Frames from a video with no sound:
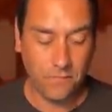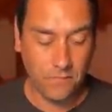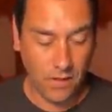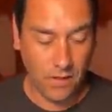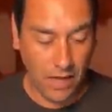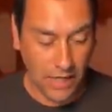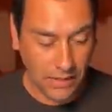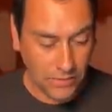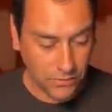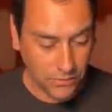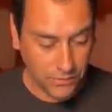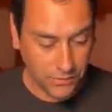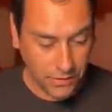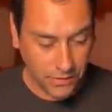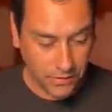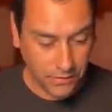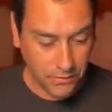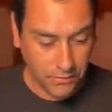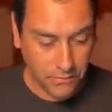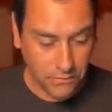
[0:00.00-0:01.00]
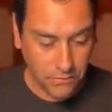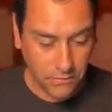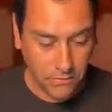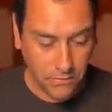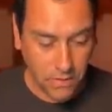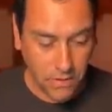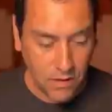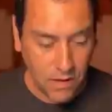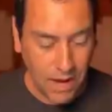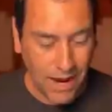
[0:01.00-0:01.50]
I certainly do.
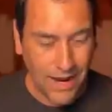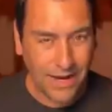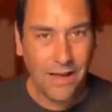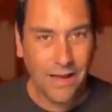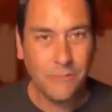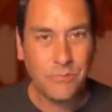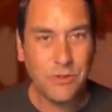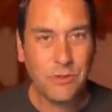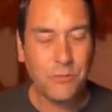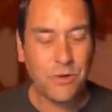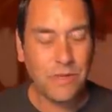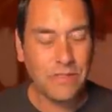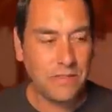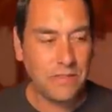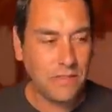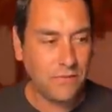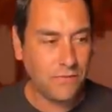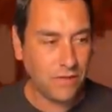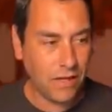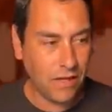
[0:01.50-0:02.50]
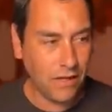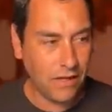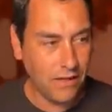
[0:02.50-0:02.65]
I, am surprised it's even